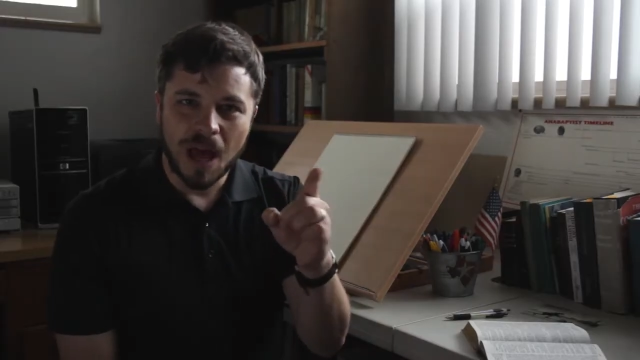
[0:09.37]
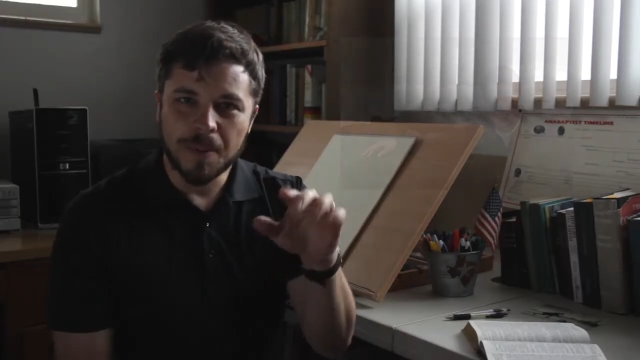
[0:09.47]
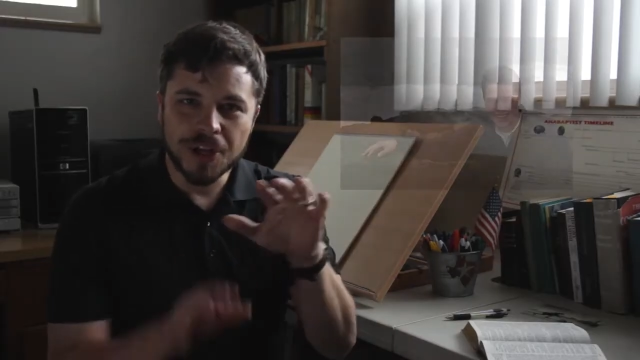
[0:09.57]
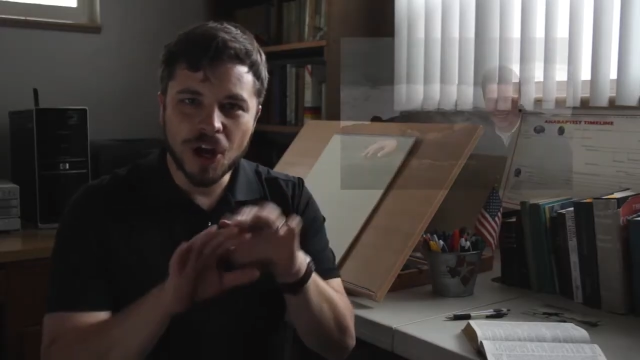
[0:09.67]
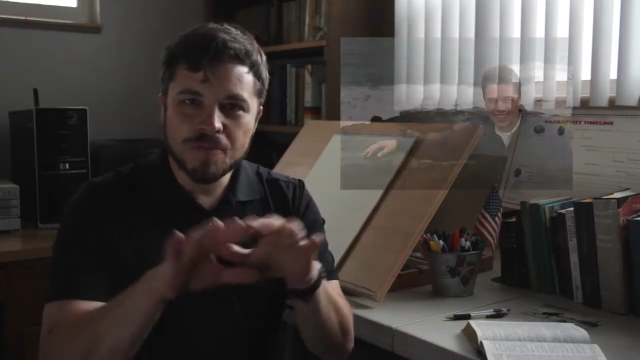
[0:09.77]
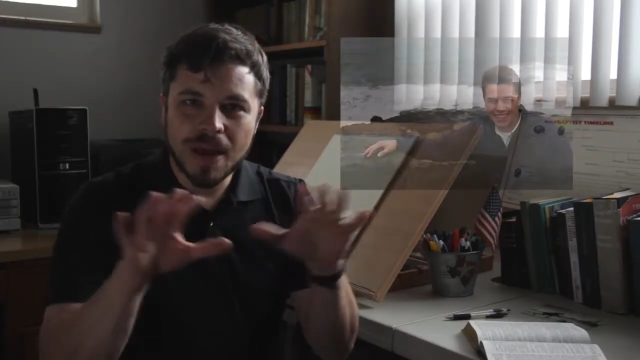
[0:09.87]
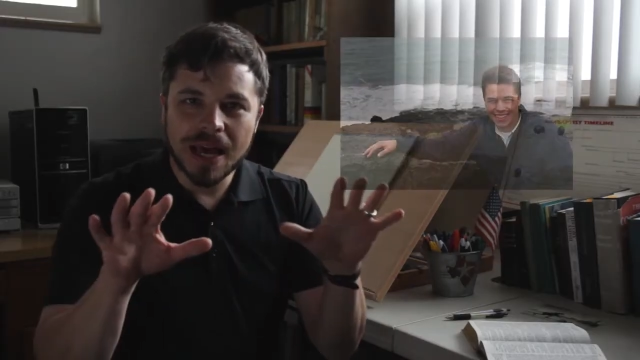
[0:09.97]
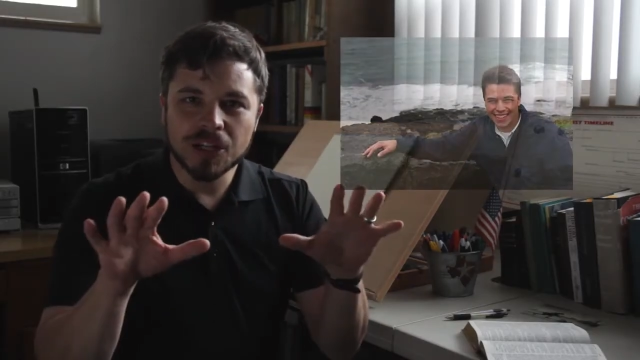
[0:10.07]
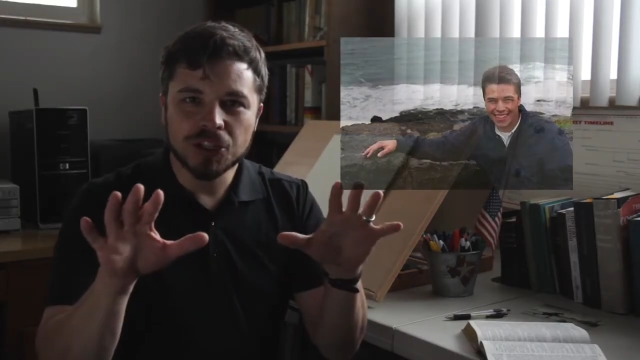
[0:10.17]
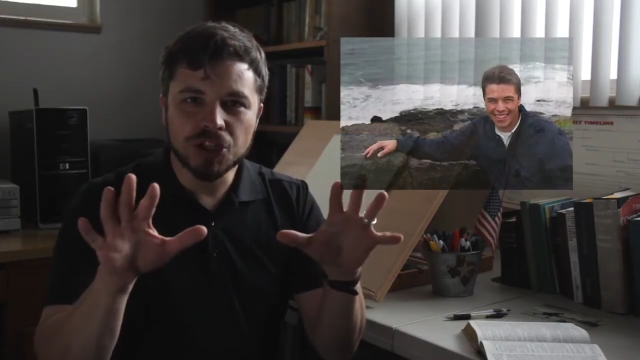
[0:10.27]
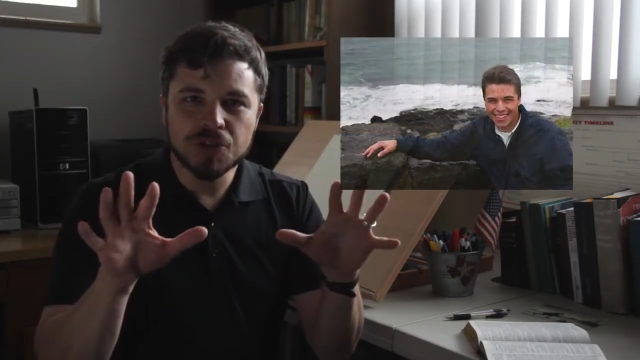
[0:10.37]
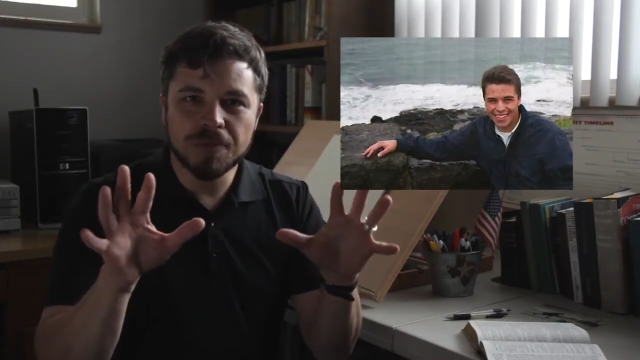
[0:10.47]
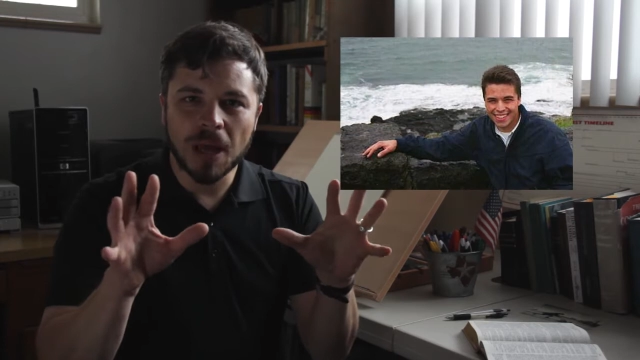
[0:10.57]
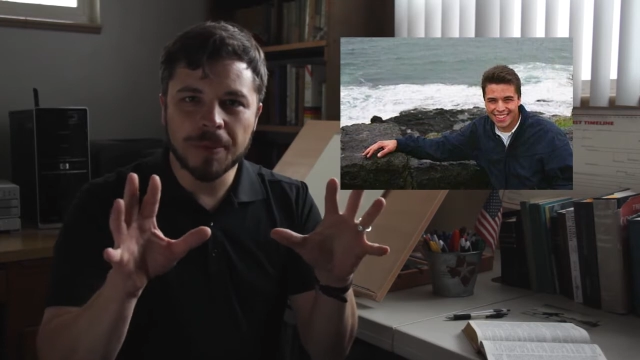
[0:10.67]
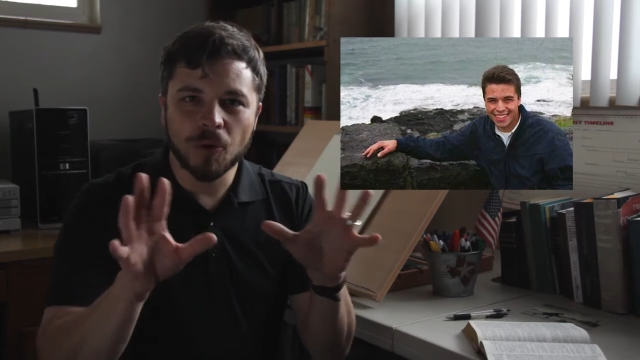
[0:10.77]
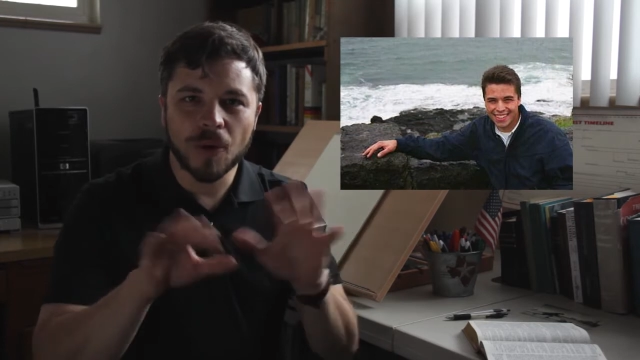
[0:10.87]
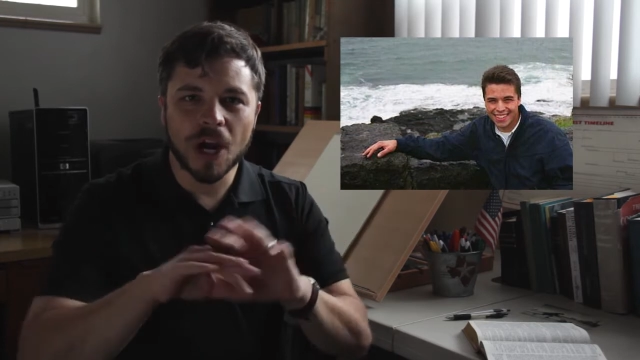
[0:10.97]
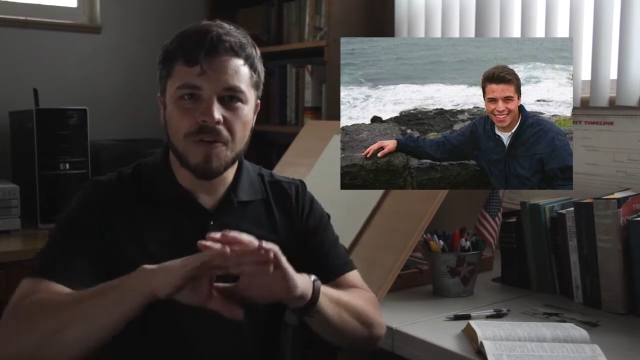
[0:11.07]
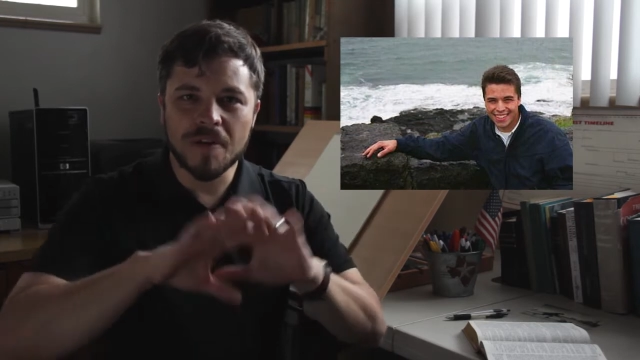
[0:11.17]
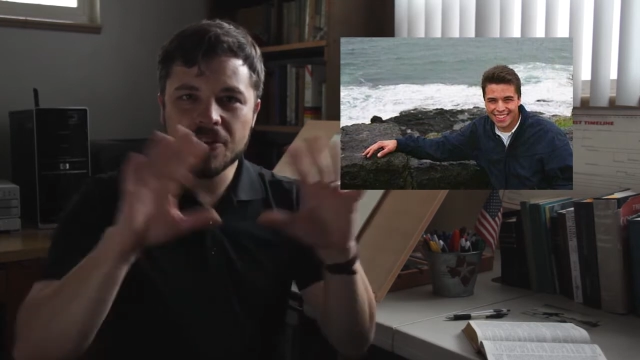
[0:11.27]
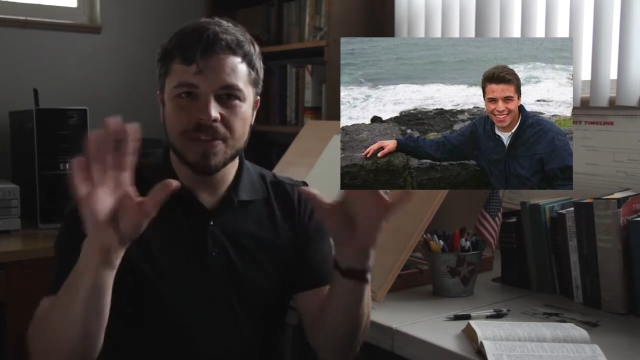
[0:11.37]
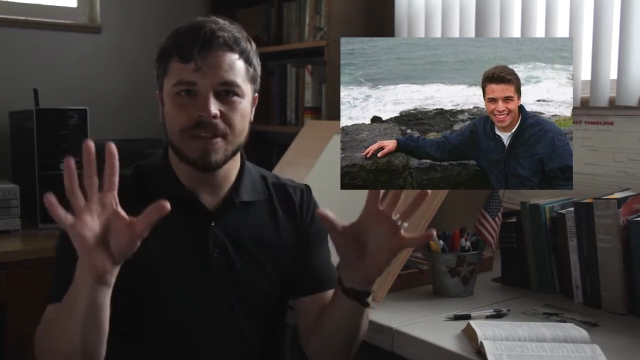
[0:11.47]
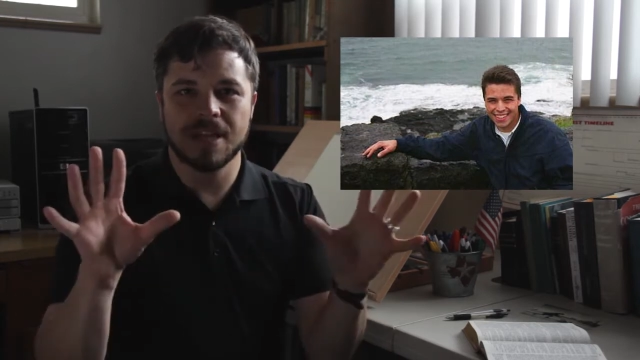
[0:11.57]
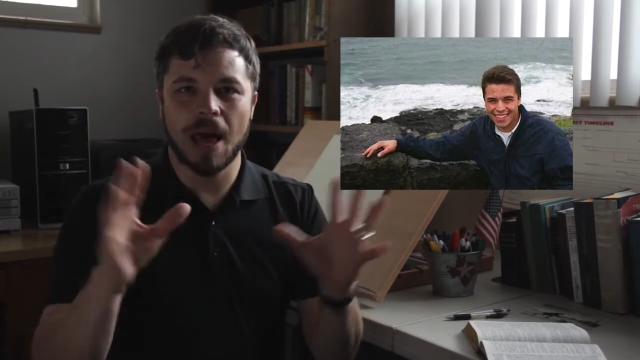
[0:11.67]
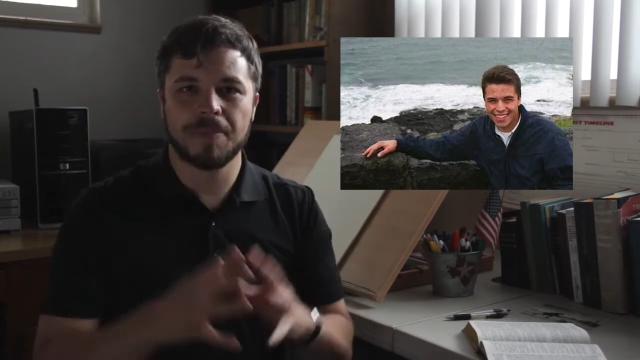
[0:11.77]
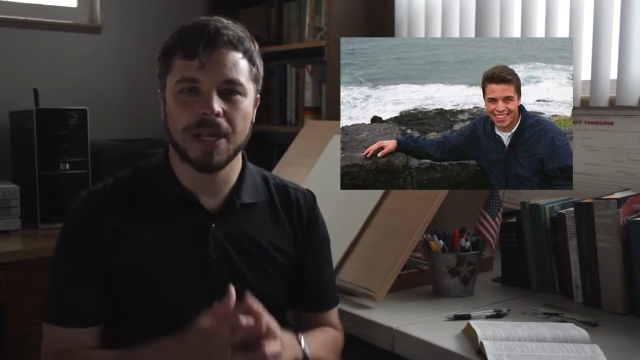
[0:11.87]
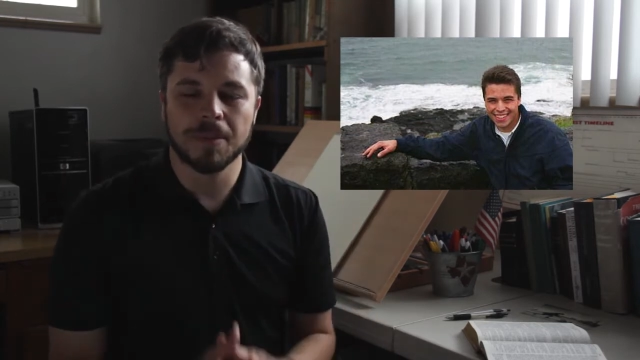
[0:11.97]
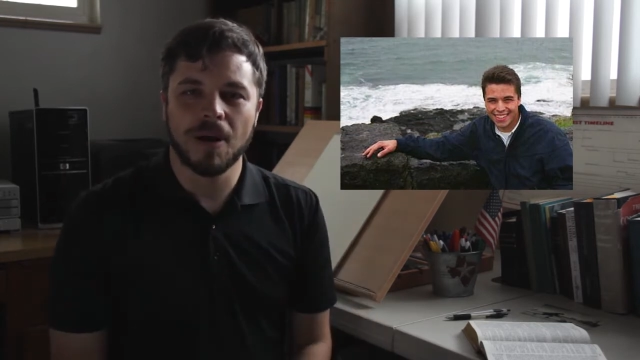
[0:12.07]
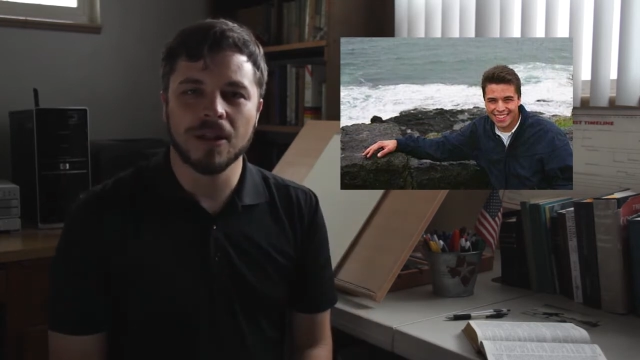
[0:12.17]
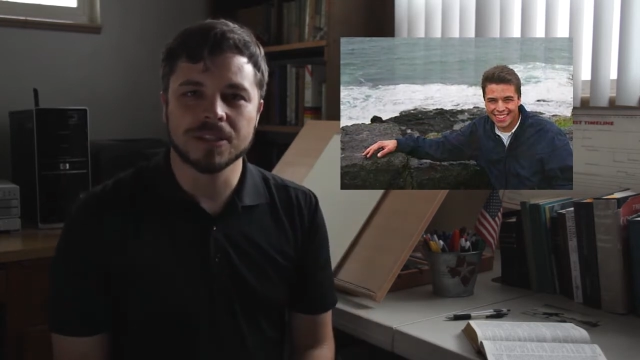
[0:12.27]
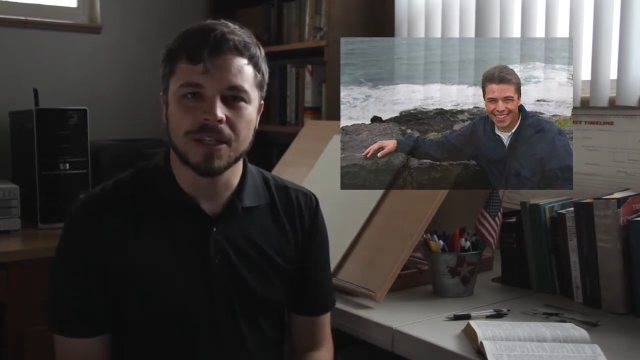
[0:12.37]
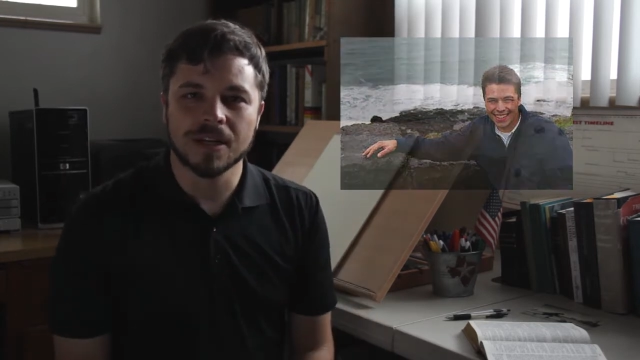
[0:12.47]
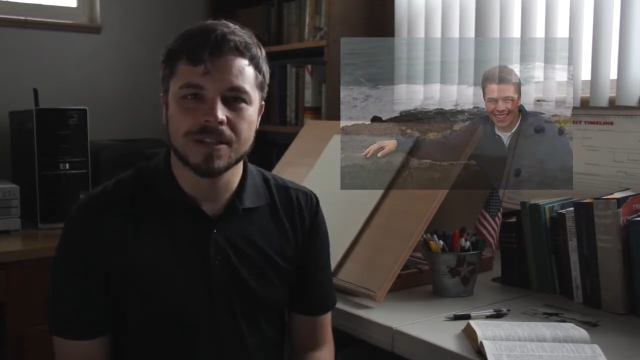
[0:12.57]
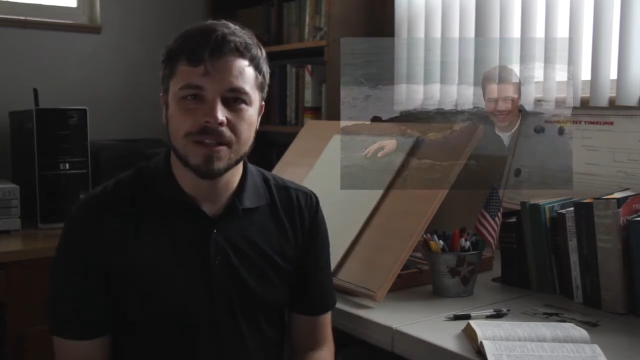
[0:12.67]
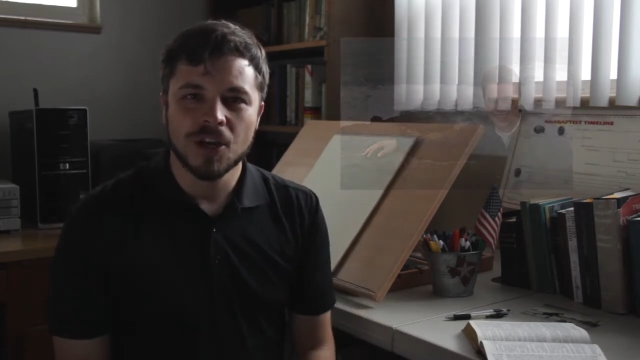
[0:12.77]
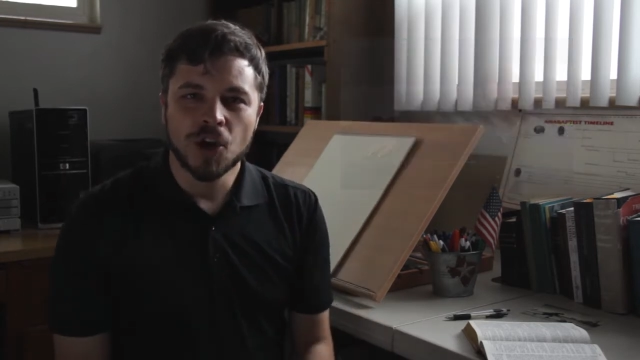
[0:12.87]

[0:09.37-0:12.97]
I'm a young man just becoming aware of everything that's happening in politics.